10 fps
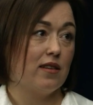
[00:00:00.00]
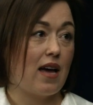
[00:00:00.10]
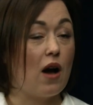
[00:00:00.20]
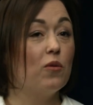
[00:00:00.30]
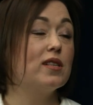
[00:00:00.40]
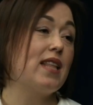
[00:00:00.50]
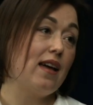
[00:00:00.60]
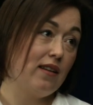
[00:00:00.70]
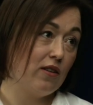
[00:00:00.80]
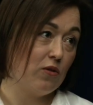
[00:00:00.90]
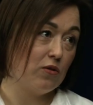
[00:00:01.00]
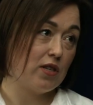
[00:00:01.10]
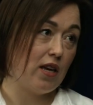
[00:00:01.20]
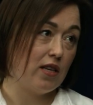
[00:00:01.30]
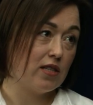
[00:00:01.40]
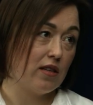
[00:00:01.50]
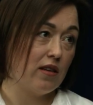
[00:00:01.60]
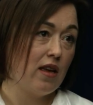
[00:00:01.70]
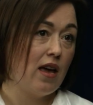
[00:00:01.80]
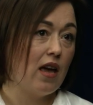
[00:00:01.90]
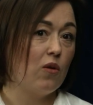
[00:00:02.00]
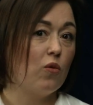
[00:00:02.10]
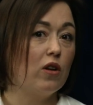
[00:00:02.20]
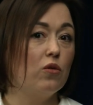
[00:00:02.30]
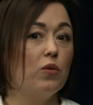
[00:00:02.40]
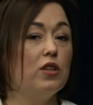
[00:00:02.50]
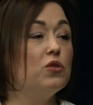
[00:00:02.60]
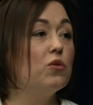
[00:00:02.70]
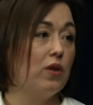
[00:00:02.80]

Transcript: how we start negotiation, and what do we do